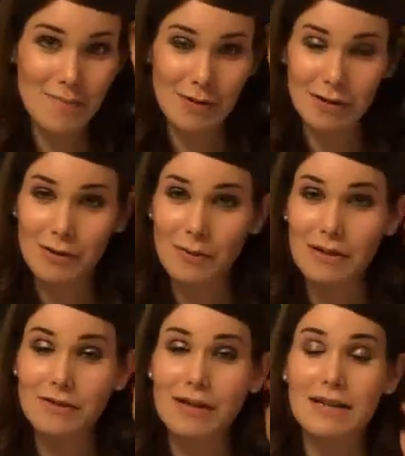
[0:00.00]
but
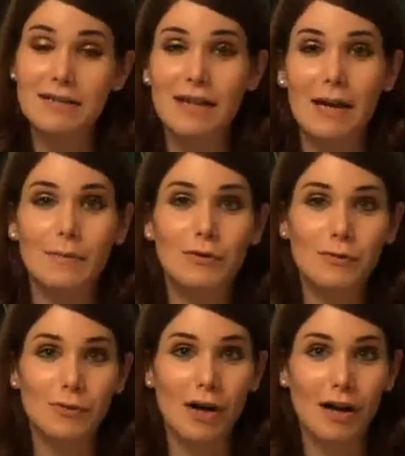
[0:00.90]
that's a nice time
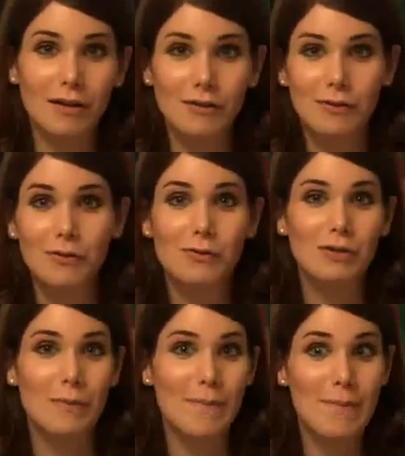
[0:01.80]
to do
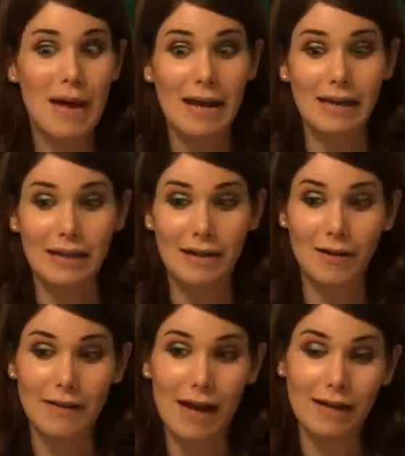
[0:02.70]
some petting and
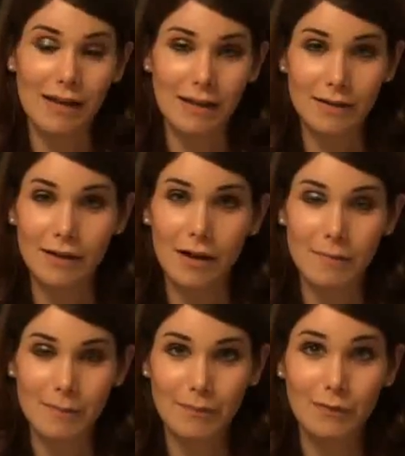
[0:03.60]
all that, and
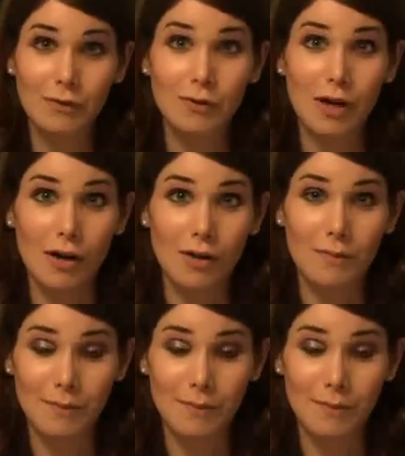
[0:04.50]
to cuddle.